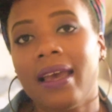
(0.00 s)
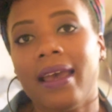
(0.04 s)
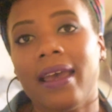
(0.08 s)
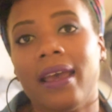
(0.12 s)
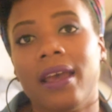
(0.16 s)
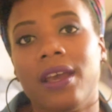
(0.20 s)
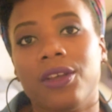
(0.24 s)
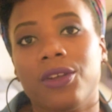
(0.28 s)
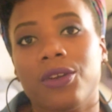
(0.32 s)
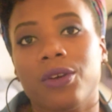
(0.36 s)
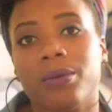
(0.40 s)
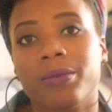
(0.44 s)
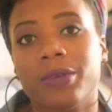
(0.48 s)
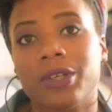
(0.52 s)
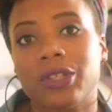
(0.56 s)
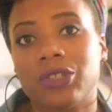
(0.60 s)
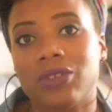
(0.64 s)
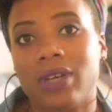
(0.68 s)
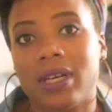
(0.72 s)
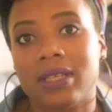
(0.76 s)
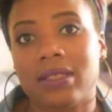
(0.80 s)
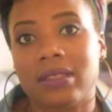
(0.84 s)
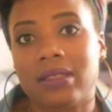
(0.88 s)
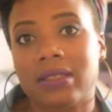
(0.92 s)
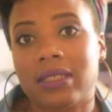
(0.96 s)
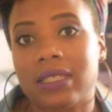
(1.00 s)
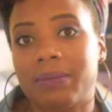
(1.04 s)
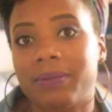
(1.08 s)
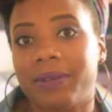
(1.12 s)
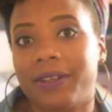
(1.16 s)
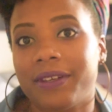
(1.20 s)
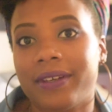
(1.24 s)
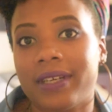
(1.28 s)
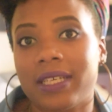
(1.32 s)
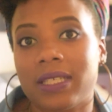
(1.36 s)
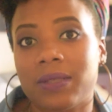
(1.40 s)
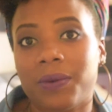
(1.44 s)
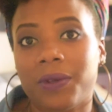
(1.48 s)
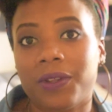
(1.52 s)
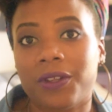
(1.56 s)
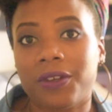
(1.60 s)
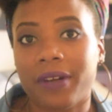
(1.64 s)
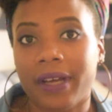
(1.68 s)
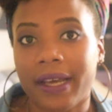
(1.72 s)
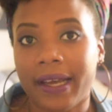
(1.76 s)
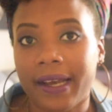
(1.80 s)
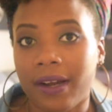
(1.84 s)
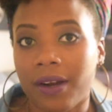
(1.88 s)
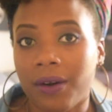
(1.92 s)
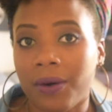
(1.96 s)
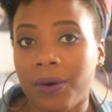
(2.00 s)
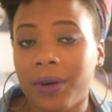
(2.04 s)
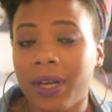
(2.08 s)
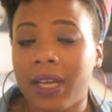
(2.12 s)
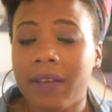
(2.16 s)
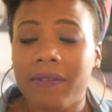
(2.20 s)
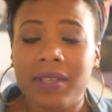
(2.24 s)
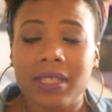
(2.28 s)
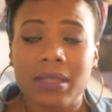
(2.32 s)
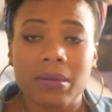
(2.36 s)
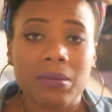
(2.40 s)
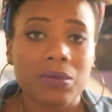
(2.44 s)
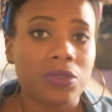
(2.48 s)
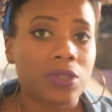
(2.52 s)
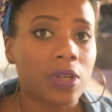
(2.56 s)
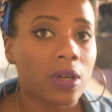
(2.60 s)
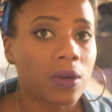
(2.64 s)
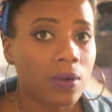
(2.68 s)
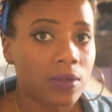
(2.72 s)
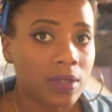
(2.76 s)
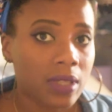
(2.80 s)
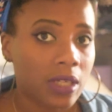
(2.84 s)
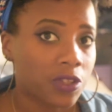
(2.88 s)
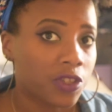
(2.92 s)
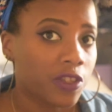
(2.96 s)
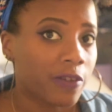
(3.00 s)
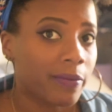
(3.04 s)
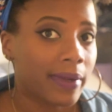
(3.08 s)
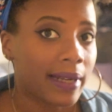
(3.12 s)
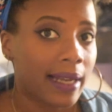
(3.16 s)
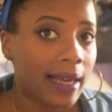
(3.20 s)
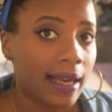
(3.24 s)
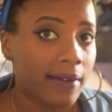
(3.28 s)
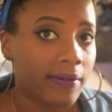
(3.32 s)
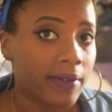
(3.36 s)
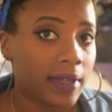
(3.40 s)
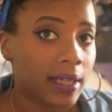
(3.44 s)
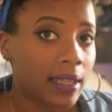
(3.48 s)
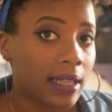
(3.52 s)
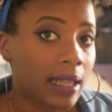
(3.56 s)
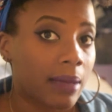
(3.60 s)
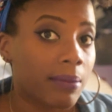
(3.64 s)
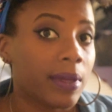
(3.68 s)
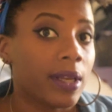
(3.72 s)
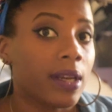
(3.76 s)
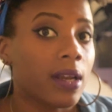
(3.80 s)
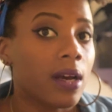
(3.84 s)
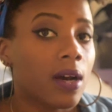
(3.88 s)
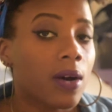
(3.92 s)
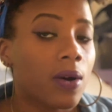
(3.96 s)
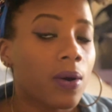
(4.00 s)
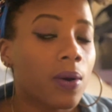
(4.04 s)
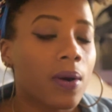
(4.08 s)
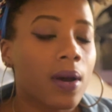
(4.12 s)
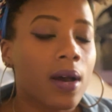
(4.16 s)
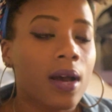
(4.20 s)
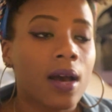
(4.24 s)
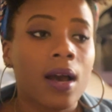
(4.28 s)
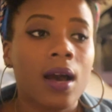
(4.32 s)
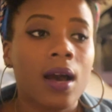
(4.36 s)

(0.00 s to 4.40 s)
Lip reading: and your moisturizing experience with your hair, or even some struggles that you've been having. Let me know.